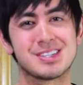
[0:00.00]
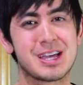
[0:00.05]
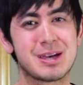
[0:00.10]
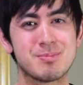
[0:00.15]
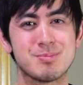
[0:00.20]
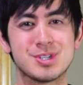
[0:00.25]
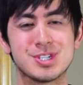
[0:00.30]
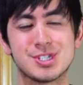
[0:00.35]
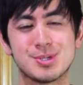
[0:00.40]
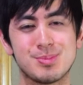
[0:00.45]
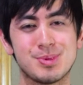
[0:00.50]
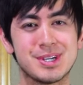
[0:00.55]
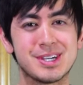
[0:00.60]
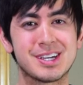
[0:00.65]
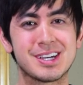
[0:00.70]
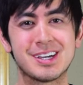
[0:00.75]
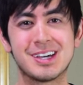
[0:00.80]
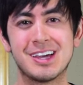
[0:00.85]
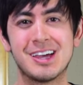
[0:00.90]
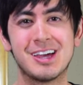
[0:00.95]
I
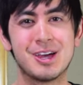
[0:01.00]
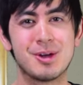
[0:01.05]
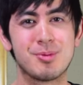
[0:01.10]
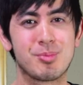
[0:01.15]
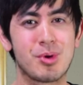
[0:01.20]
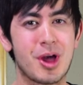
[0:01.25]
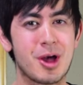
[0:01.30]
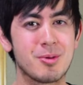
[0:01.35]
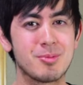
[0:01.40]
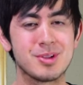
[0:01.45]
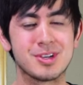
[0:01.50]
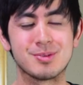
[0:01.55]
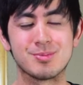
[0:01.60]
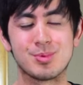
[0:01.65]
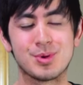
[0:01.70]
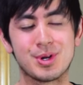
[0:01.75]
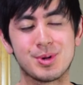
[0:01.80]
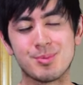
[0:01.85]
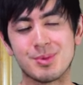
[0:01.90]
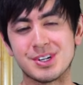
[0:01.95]
misspeak probably in
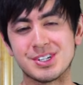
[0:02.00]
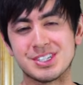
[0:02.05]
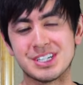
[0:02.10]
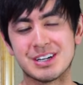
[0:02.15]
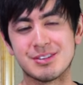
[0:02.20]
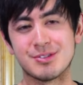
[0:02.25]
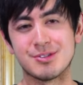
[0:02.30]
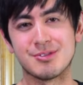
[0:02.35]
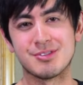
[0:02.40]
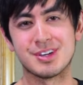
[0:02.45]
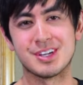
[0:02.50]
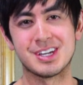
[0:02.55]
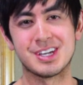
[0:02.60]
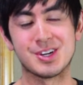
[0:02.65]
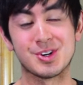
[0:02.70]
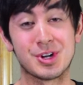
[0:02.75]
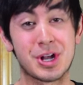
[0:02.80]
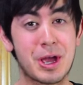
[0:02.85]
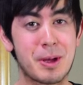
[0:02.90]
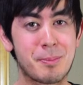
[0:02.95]
pretty much every
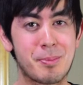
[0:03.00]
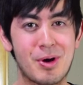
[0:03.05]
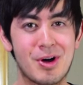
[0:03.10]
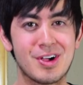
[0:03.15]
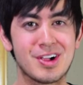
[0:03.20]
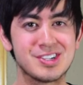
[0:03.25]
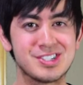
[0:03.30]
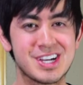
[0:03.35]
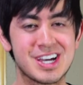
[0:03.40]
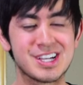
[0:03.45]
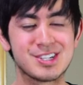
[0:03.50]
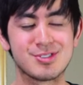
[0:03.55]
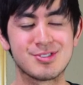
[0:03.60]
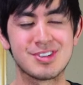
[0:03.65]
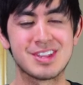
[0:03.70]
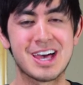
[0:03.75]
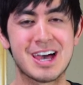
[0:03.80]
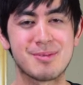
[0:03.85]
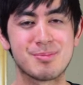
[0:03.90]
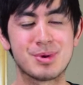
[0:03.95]
video, and I apologize
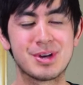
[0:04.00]
for that.